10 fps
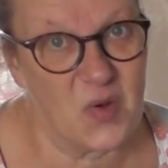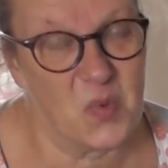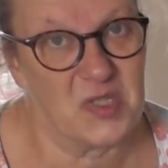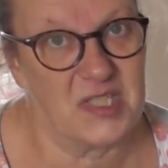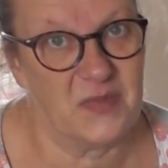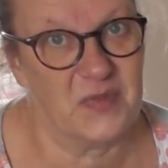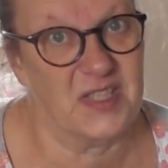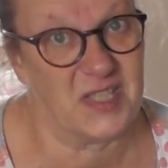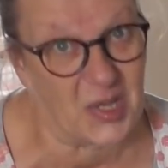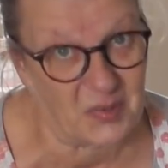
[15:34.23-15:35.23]
what
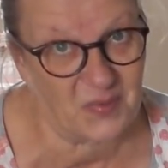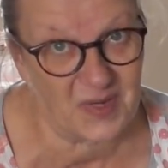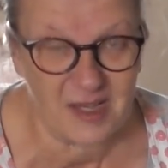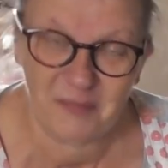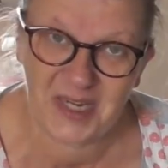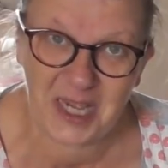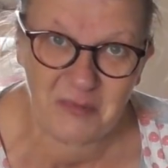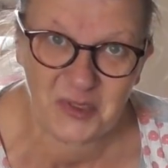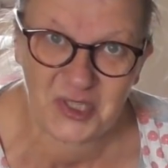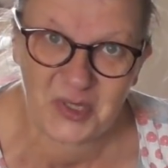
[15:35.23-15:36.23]
difference, hopefully I've been
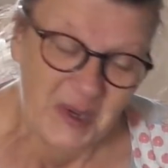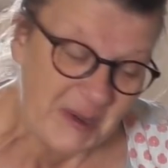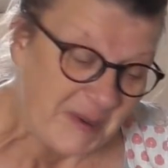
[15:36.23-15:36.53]
able to.